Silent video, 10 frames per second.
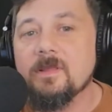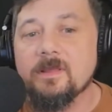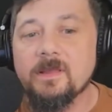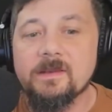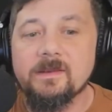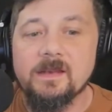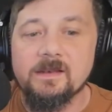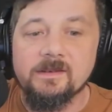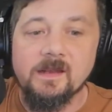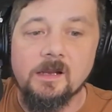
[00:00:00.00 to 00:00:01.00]
this thing
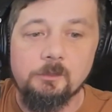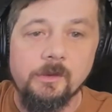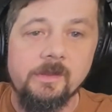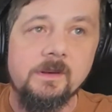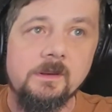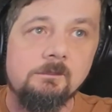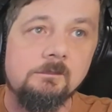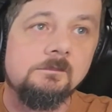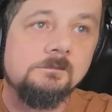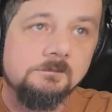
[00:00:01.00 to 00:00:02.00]
set up with a
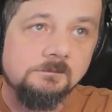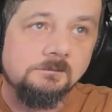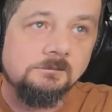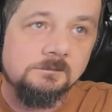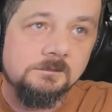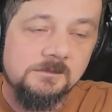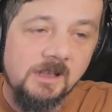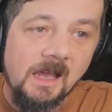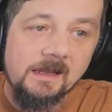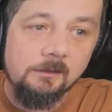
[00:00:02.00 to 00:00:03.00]

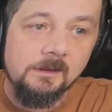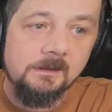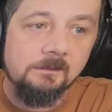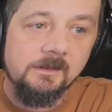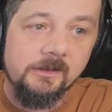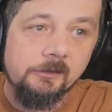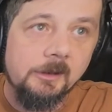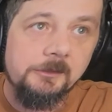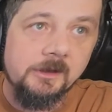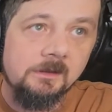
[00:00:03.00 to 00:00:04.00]
title and
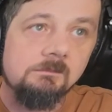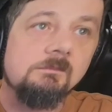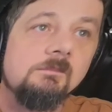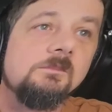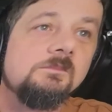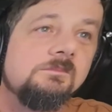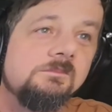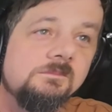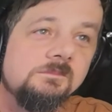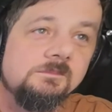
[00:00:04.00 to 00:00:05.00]
description
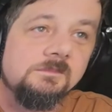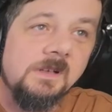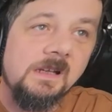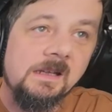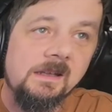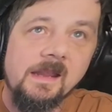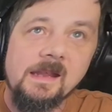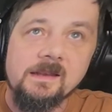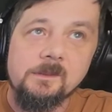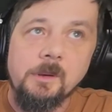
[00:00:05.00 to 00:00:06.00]
and
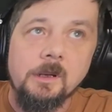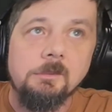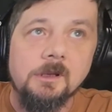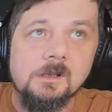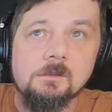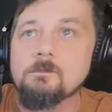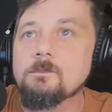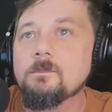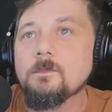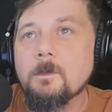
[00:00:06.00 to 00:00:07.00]
that it's public,
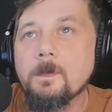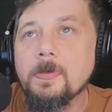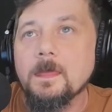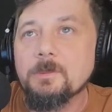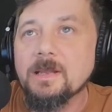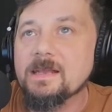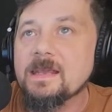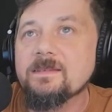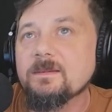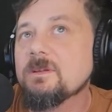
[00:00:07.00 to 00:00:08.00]
but I
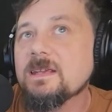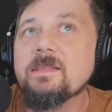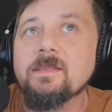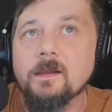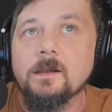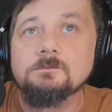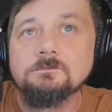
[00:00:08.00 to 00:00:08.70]
can't seem to get there.